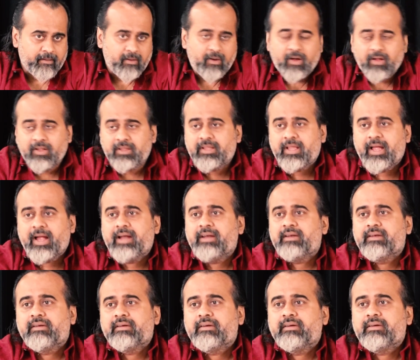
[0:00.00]
All
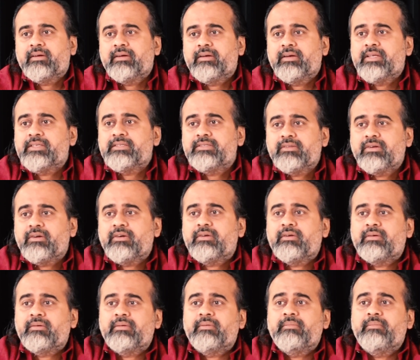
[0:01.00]
that does not
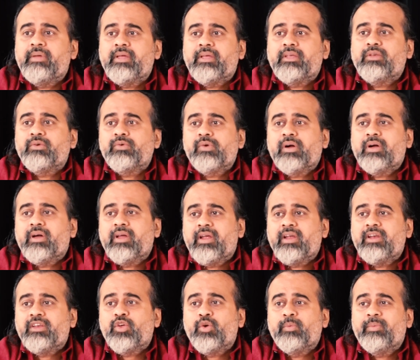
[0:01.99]
make you a
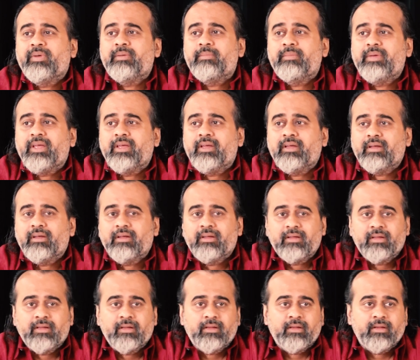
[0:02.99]
great human being.
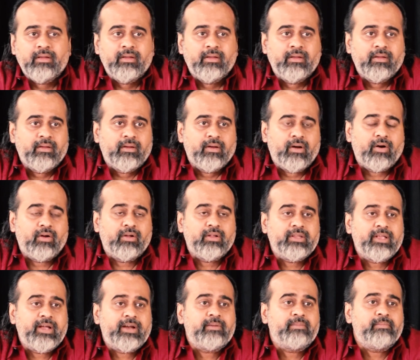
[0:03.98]
All
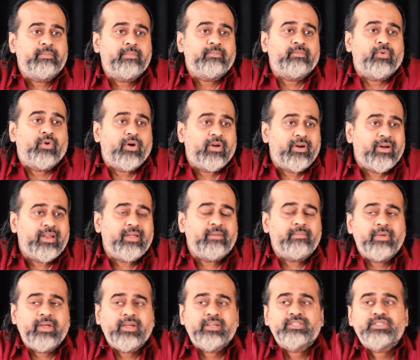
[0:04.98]
that only
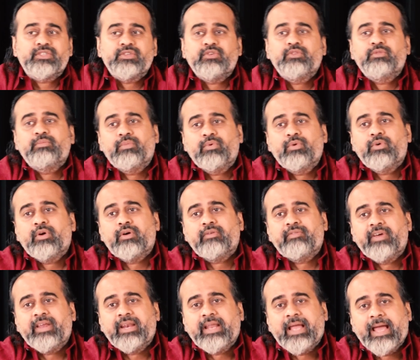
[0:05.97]
makes you more
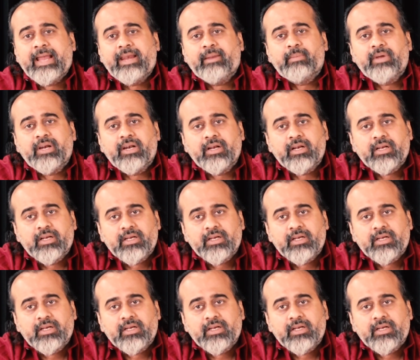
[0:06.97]
of an animal.